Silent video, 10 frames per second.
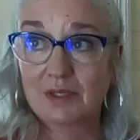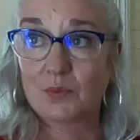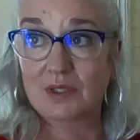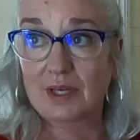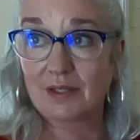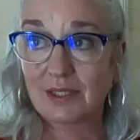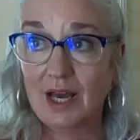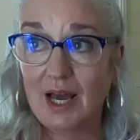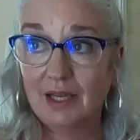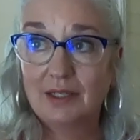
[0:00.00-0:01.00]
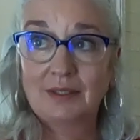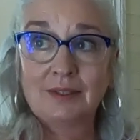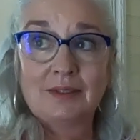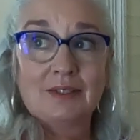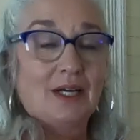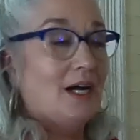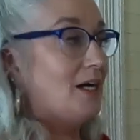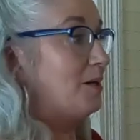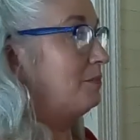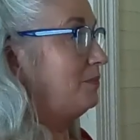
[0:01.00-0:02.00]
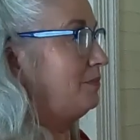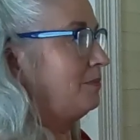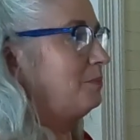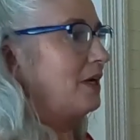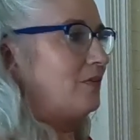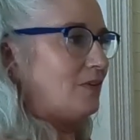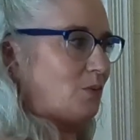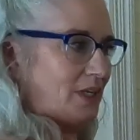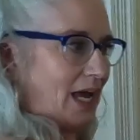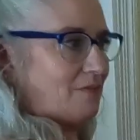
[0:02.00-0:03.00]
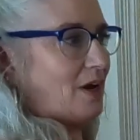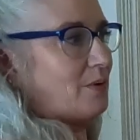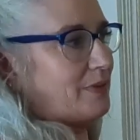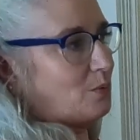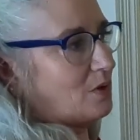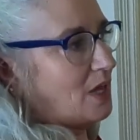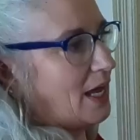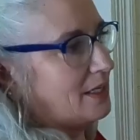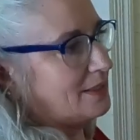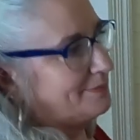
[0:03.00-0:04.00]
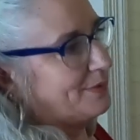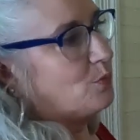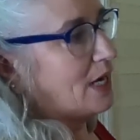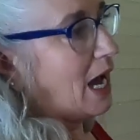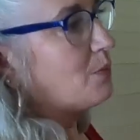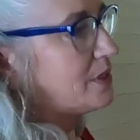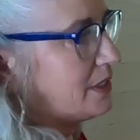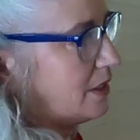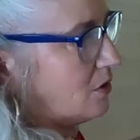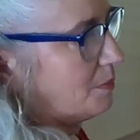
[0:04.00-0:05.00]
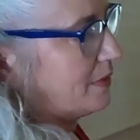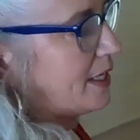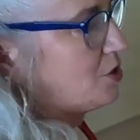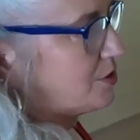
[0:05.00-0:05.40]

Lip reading: as it was outside. But there were like, when I was here, I mean,